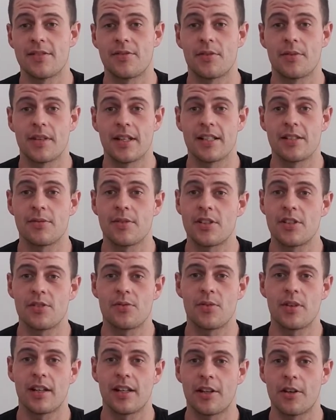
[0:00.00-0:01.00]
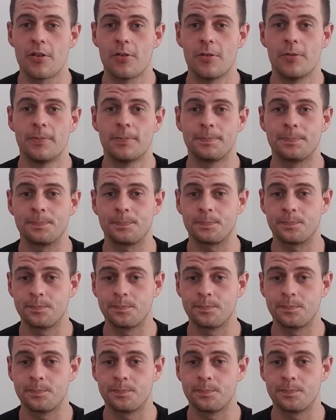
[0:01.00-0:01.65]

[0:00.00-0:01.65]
from this, which is really cool.